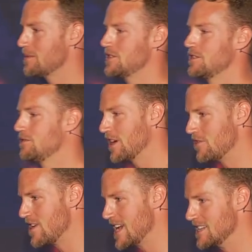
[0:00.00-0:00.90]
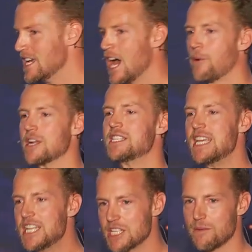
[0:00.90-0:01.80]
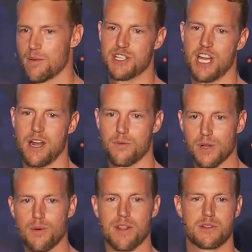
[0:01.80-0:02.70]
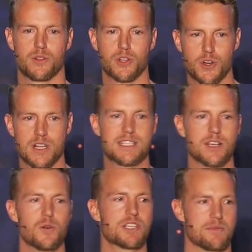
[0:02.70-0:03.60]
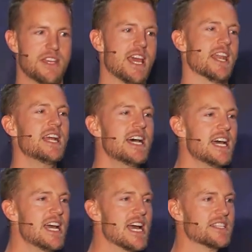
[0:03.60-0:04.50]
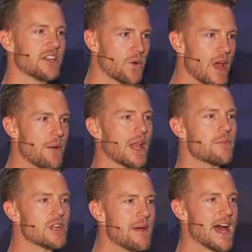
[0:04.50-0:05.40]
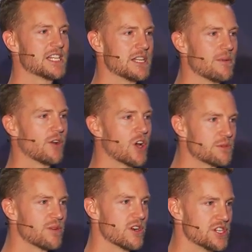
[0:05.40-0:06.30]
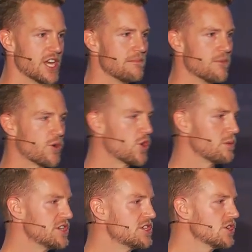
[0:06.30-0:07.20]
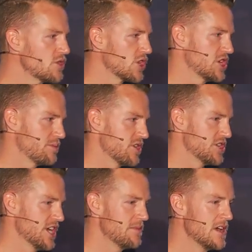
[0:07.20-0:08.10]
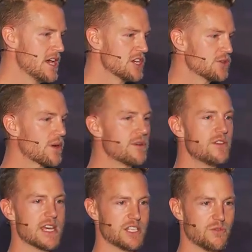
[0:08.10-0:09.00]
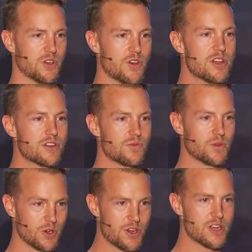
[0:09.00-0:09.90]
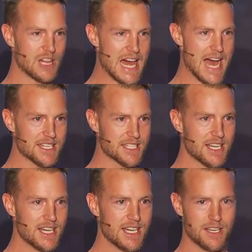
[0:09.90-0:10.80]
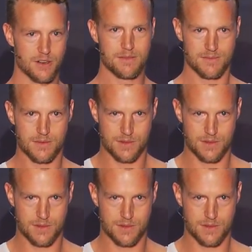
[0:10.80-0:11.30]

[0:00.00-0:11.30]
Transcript: want them just to fundraise. I want to teach them about charity. I really want them to learn and soak something in. I said, Great, well, I'm really passionate about entrepreneurship, more notably social entrepreneurship. So why don't we do this? We'll go to your, we'll go to your class, grade,